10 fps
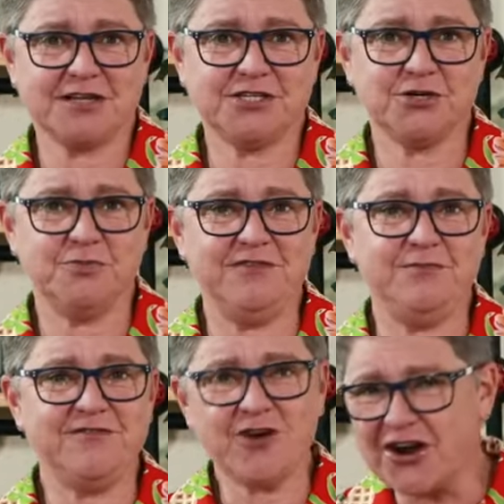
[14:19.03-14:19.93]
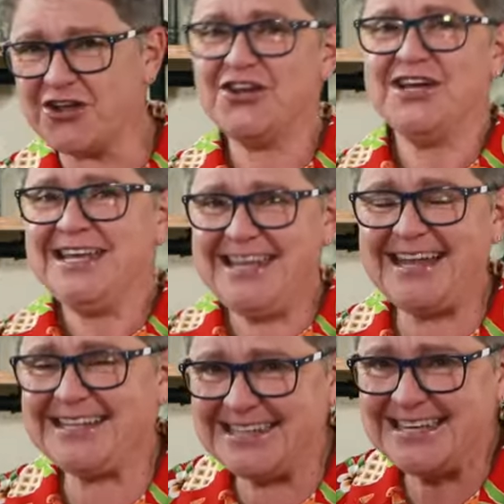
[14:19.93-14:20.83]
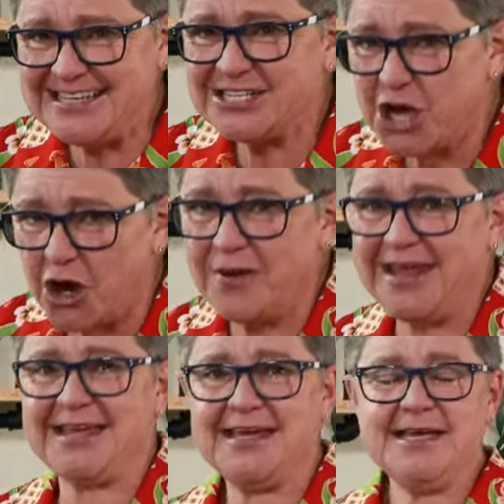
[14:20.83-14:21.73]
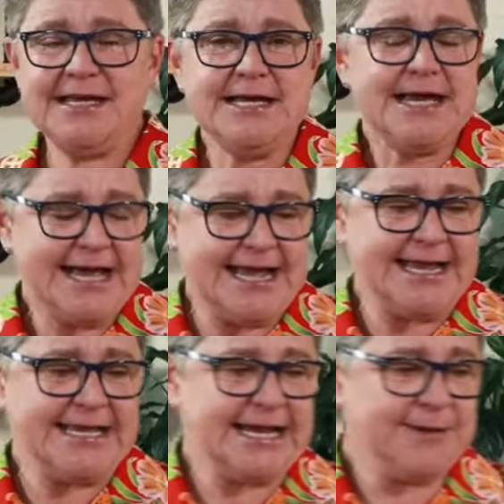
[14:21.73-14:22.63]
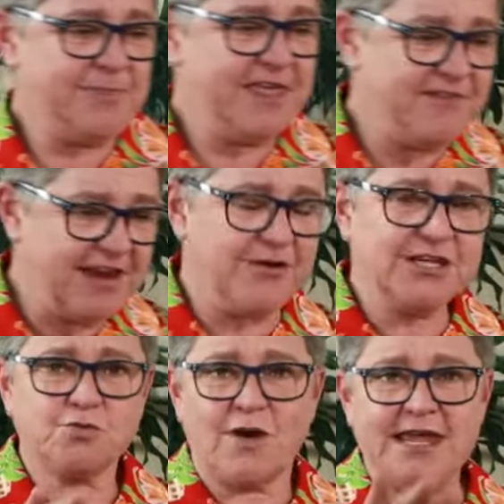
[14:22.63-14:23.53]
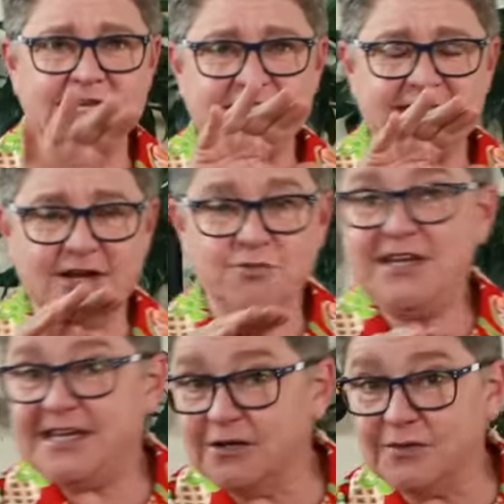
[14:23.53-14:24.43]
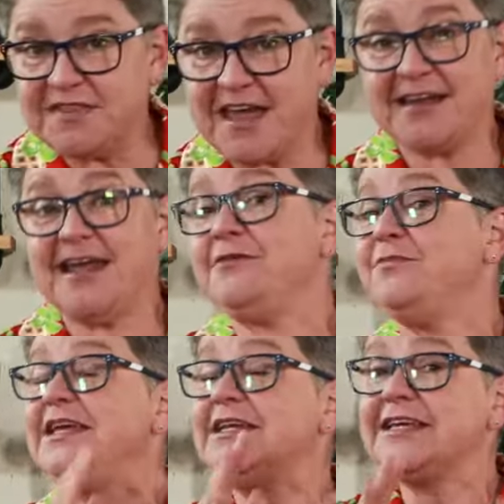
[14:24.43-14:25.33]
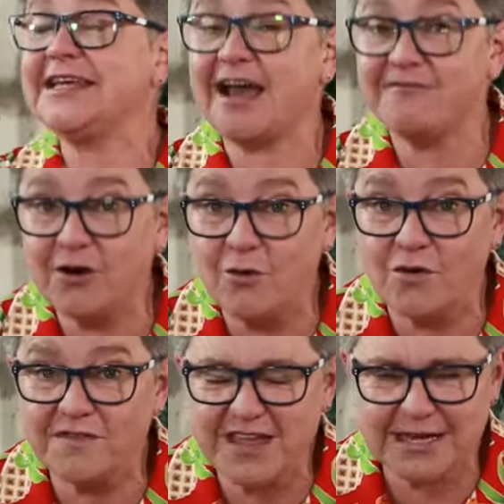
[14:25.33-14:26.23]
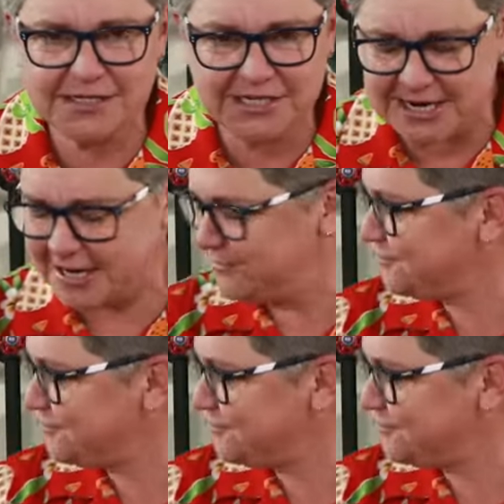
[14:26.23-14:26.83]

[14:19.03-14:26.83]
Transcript: So we've got to get things going. And there are various ways that we deal with that, and we're going to cover all of that today.